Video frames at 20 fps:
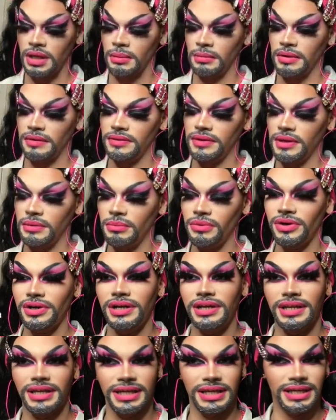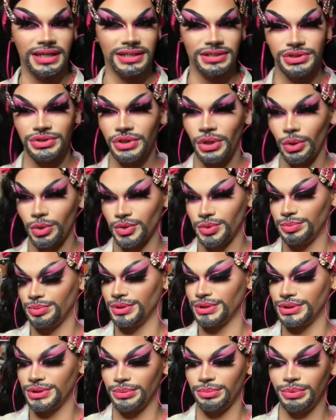And then we're going to get into Ultra
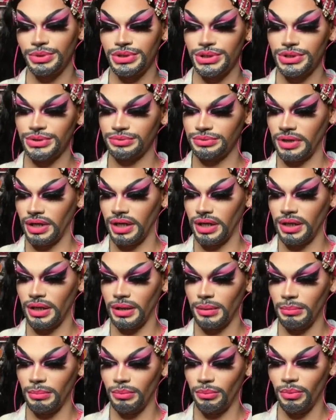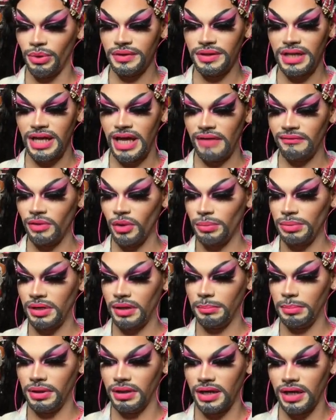Prism, which is um, one that I haven't opened
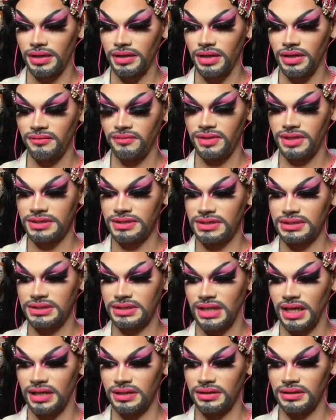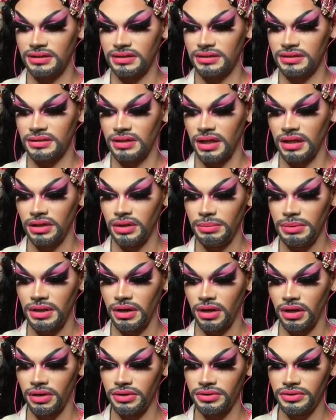up a lot of because it's gotten a little bit
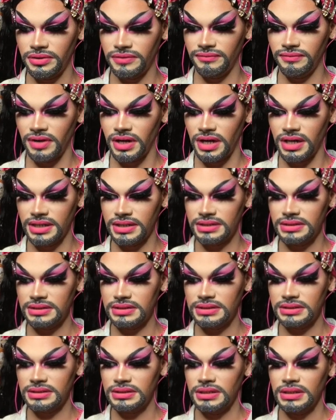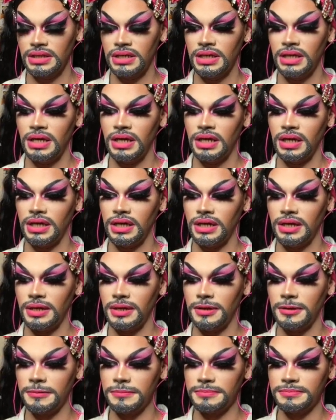harder to find.
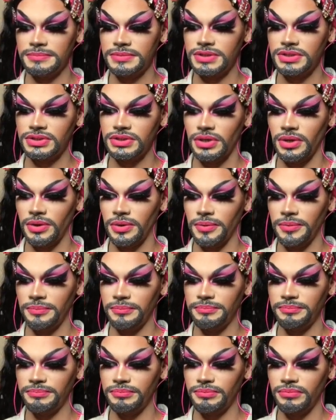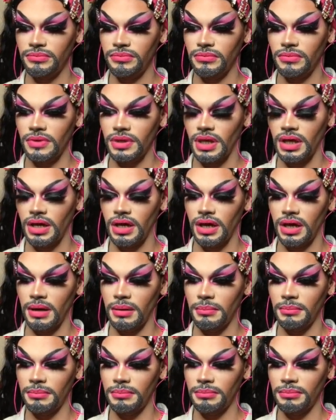Um, so
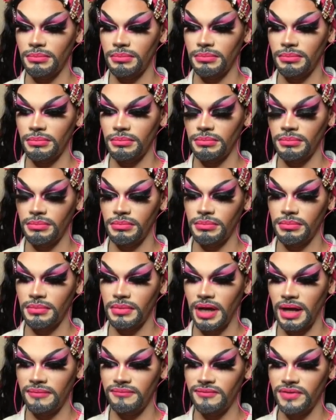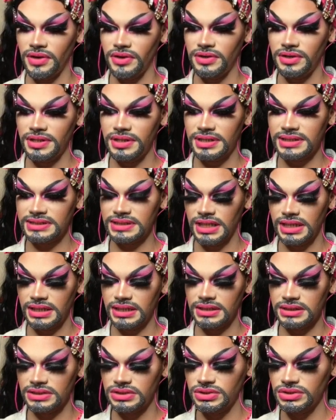um, I'm very
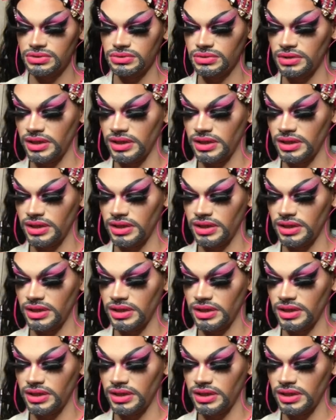excited to